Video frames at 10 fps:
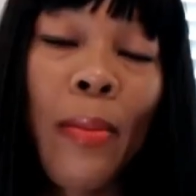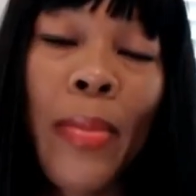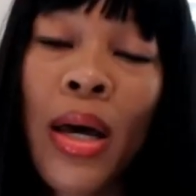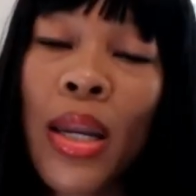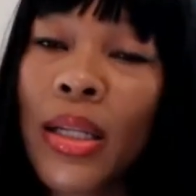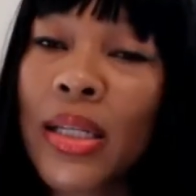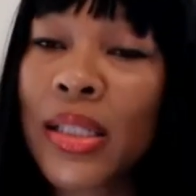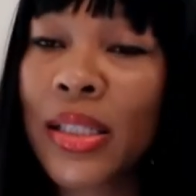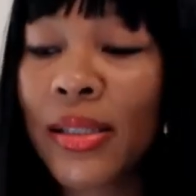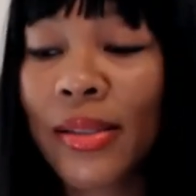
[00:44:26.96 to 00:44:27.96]
But honey, mm.
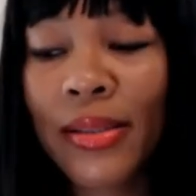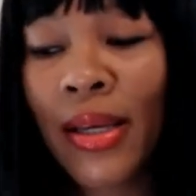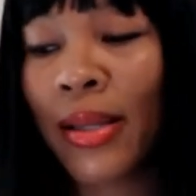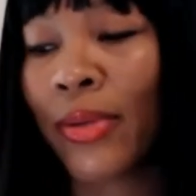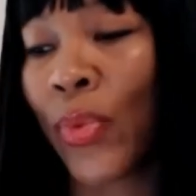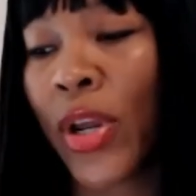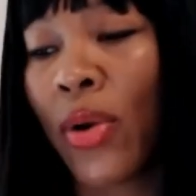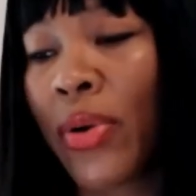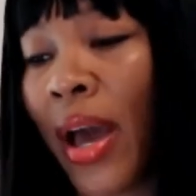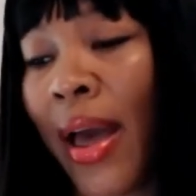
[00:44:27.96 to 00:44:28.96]
listen, we are
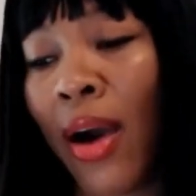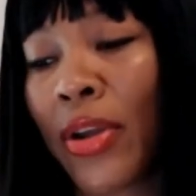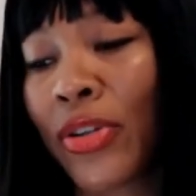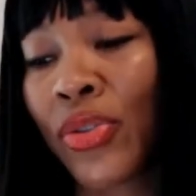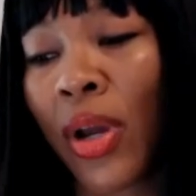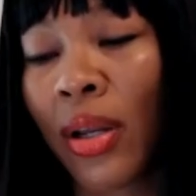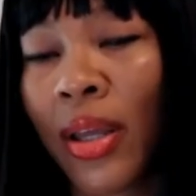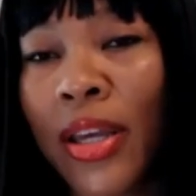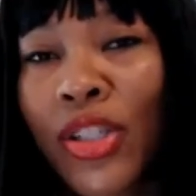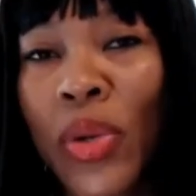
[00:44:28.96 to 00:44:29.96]
not out here struggling in
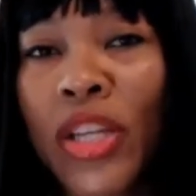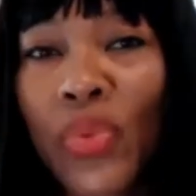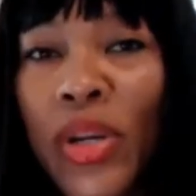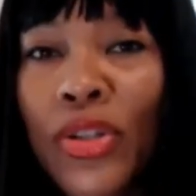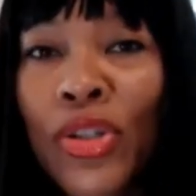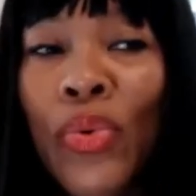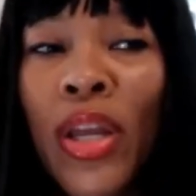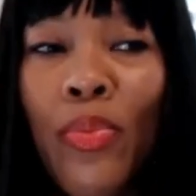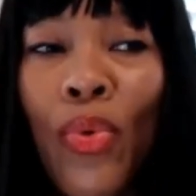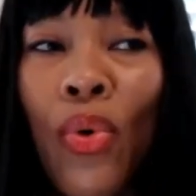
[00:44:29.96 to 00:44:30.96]
2022
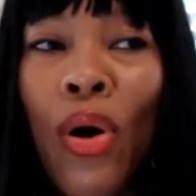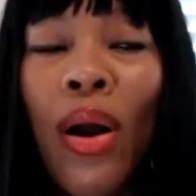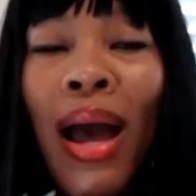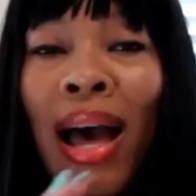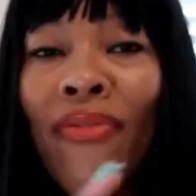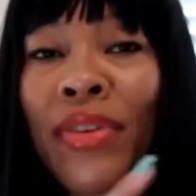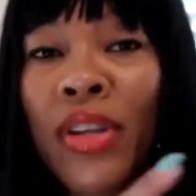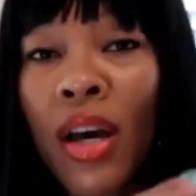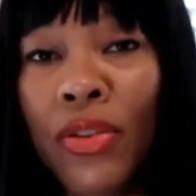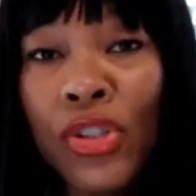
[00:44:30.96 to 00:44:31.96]
anymore. I've done
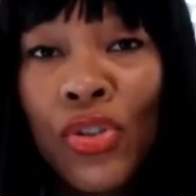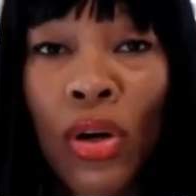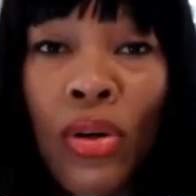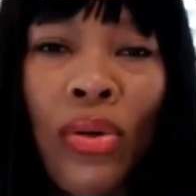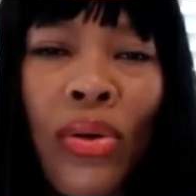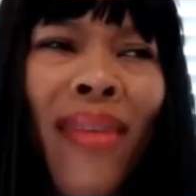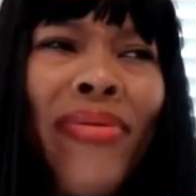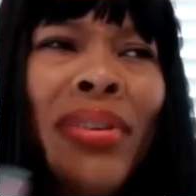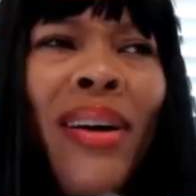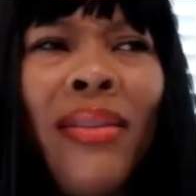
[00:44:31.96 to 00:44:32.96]
the struggle, I've
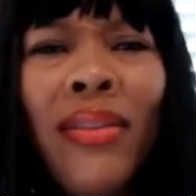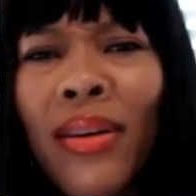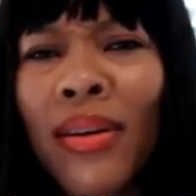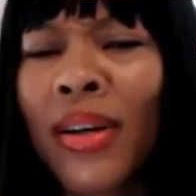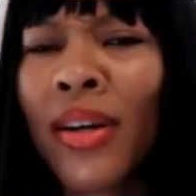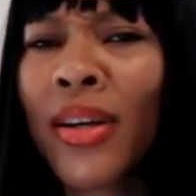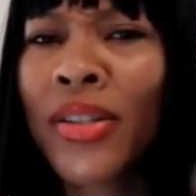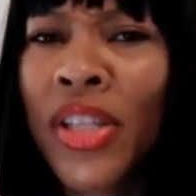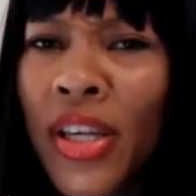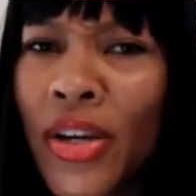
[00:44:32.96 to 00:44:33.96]
done the
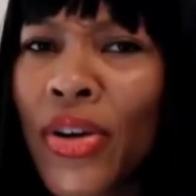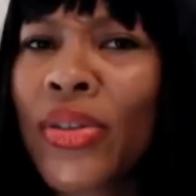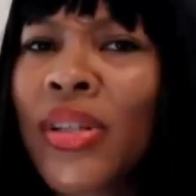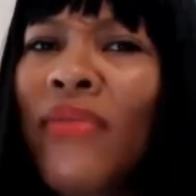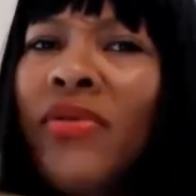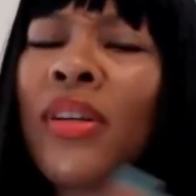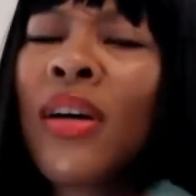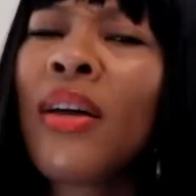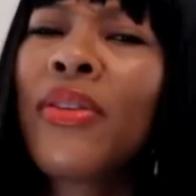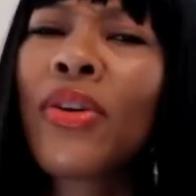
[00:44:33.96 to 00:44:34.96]
tears, I've
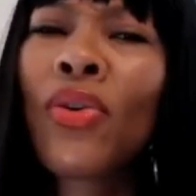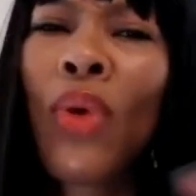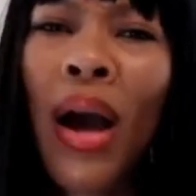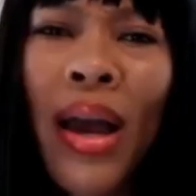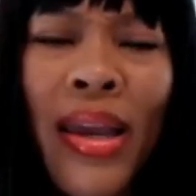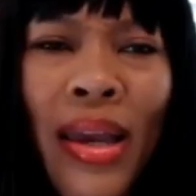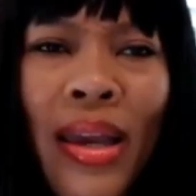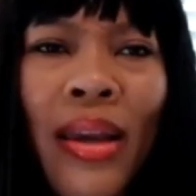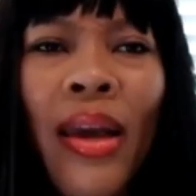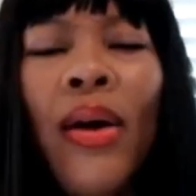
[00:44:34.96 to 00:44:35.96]
done the
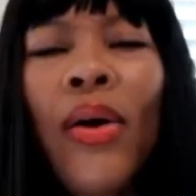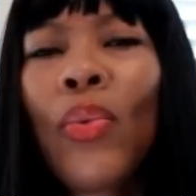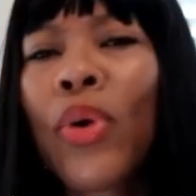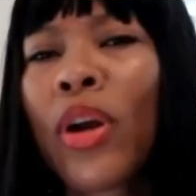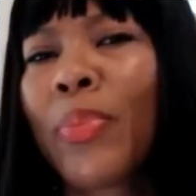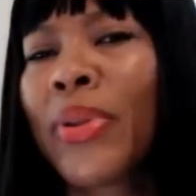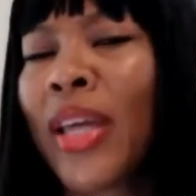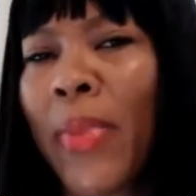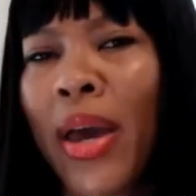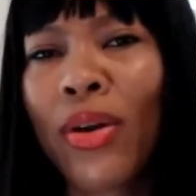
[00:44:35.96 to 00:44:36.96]
crying. We're going to put
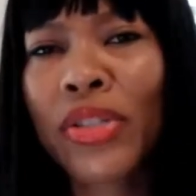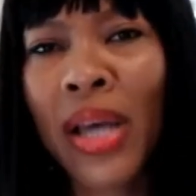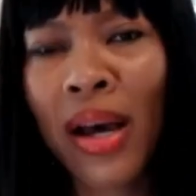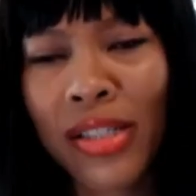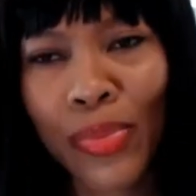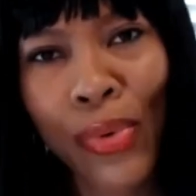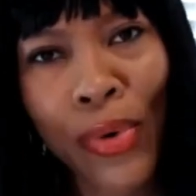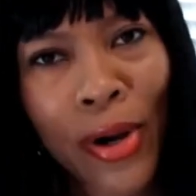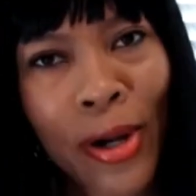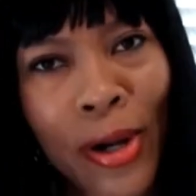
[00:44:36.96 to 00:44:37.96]
that man on child
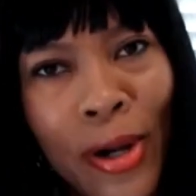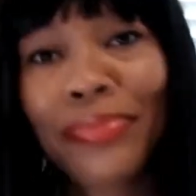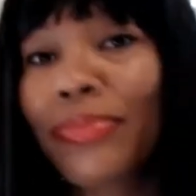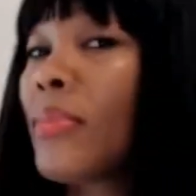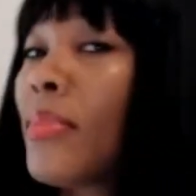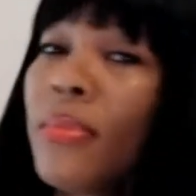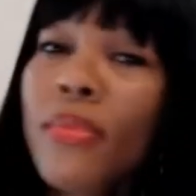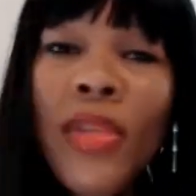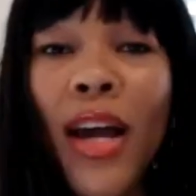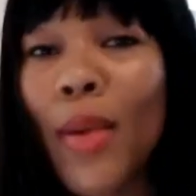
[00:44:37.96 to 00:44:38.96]
support
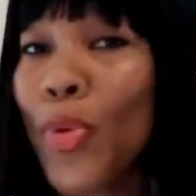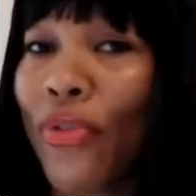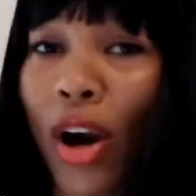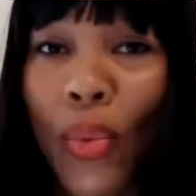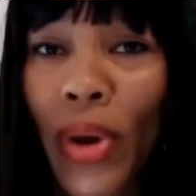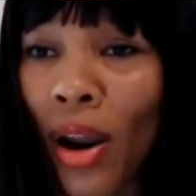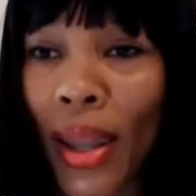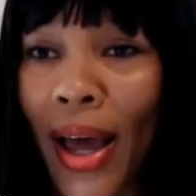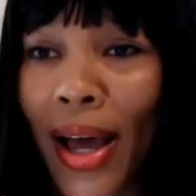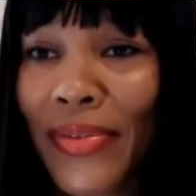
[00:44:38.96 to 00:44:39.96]
and move on with our
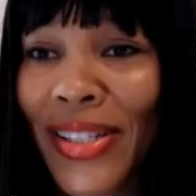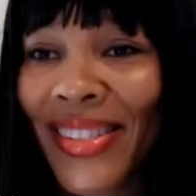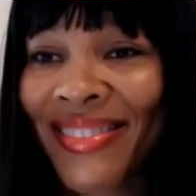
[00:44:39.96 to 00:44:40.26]
lives.